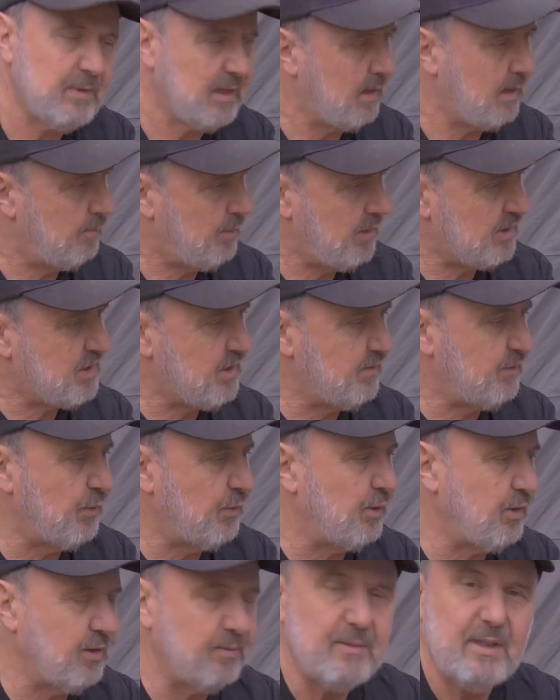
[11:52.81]
And best of
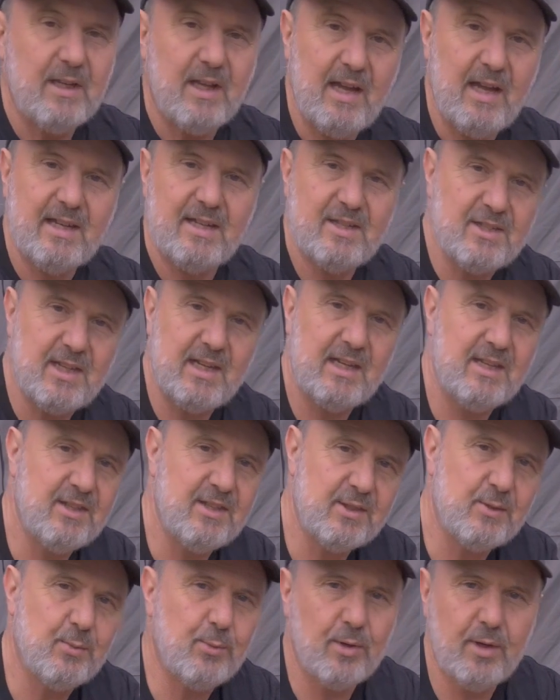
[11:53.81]
all, I can take
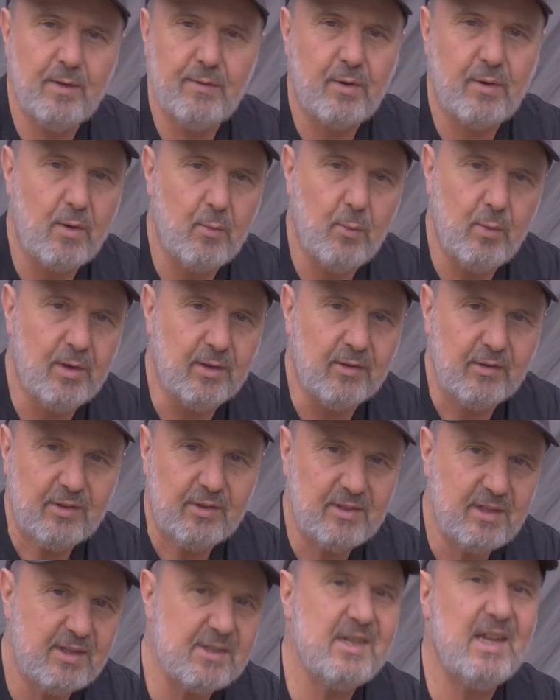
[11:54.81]
this wherever I want.
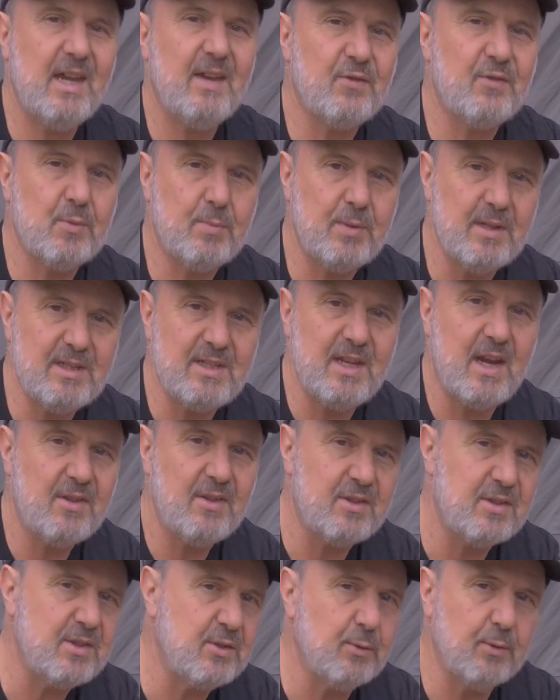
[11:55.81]
It doesn't have to be
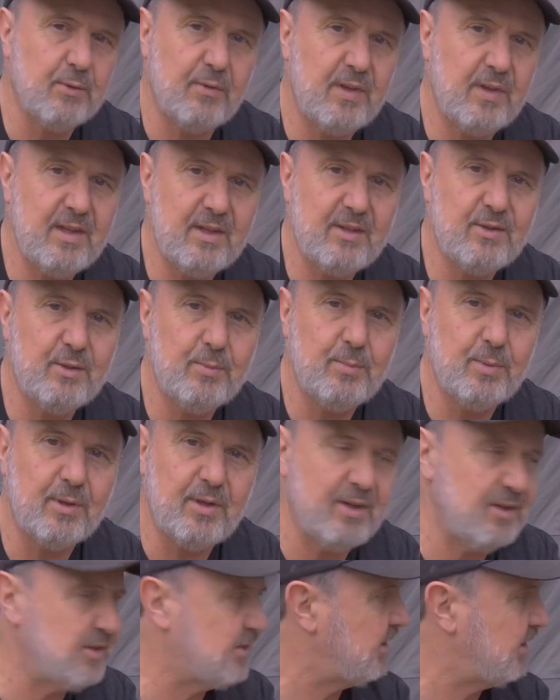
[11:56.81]
tethered to a vehicle
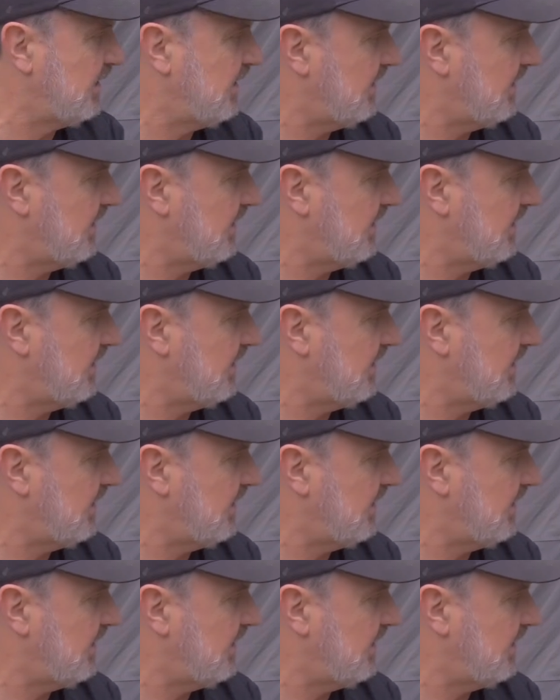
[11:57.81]
because